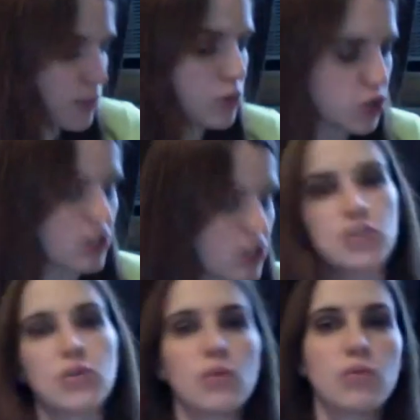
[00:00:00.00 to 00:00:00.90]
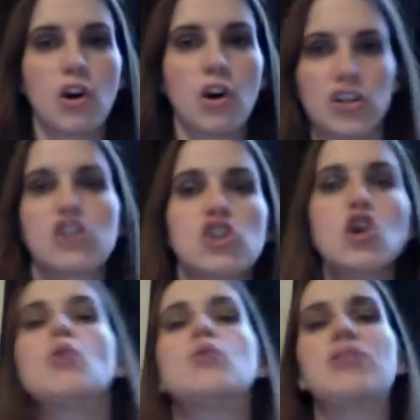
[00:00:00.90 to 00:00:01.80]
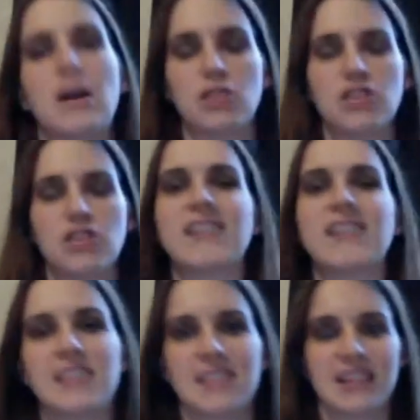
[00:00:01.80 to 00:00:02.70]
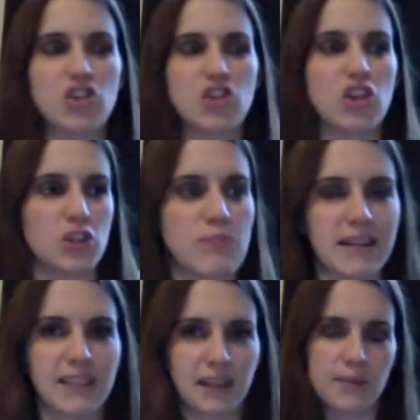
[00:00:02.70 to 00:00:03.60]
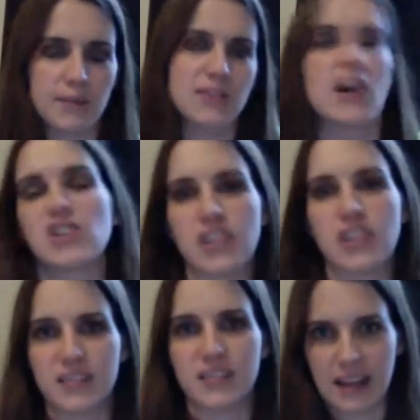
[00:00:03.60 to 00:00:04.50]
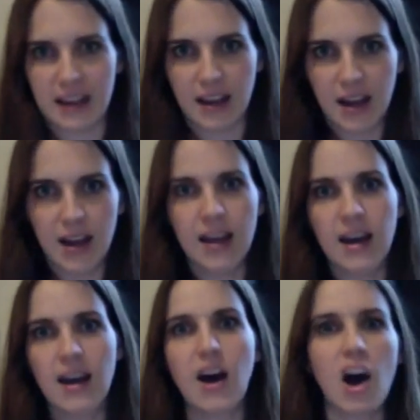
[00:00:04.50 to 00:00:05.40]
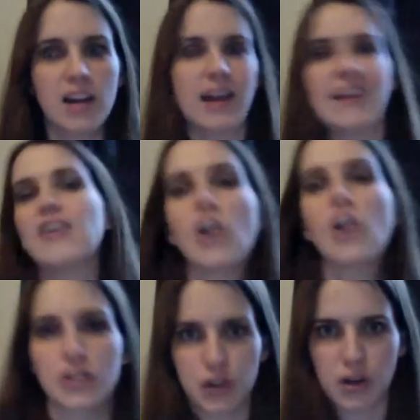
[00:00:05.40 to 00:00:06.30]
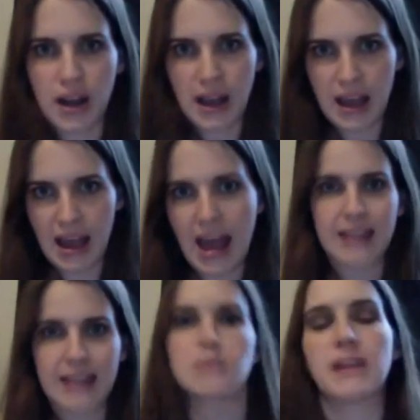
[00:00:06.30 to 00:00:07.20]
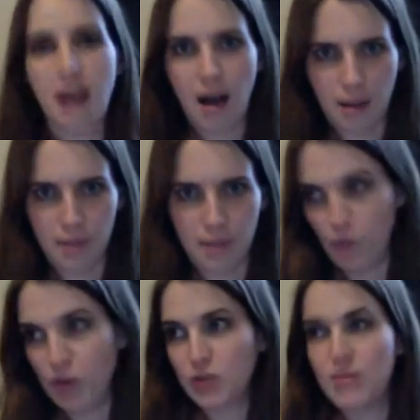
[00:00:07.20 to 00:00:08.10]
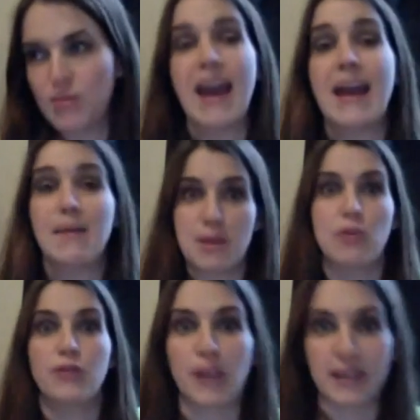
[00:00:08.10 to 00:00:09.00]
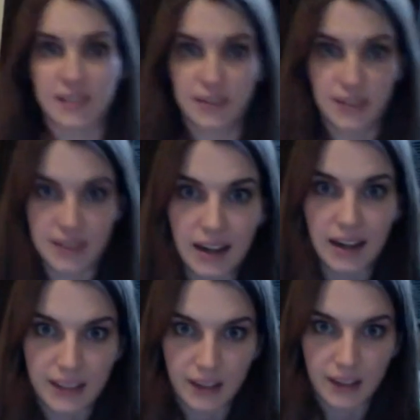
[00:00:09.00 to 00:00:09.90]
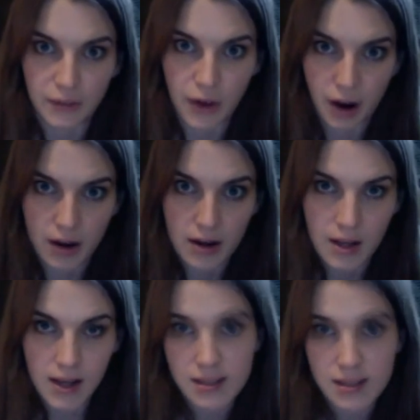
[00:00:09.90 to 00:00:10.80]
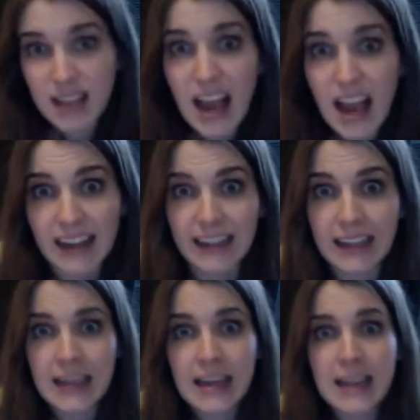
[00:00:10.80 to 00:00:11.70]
people are judging her so harshly shows how sexist and judgmental and misogynistic online culture has become which may be reflective entirely of our society